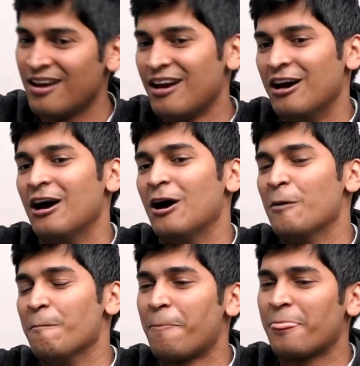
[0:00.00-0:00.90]

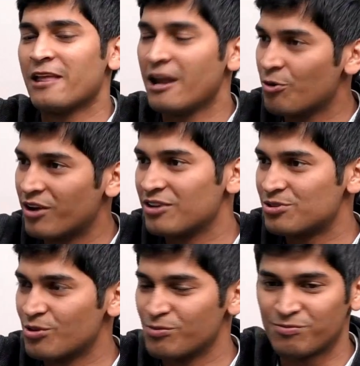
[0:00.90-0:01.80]
They're like, okay,
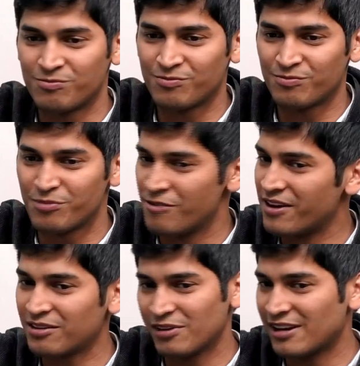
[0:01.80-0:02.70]
so
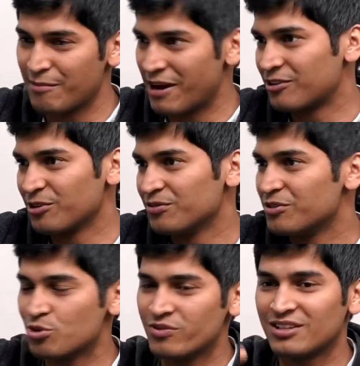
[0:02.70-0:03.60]
perfect. We'll get back to you.
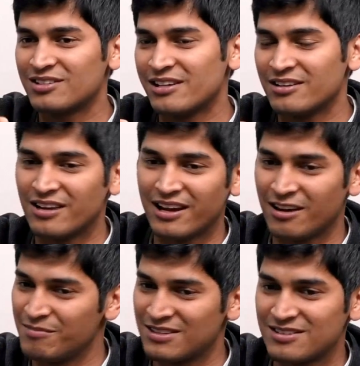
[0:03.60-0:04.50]
2 weeks later, I get a
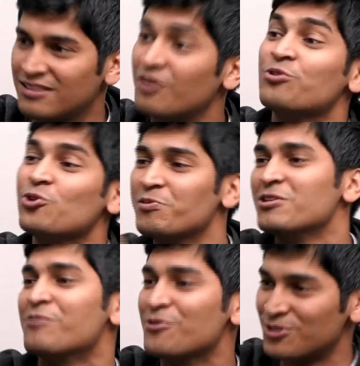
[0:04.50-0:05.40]
message saying that, oh, you'll be the
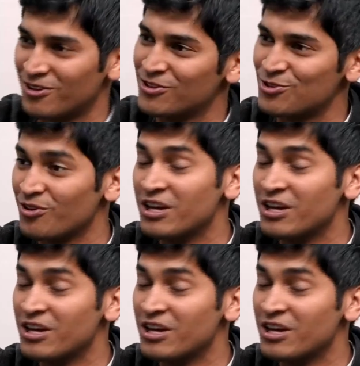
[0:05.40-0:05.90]
producer of the show.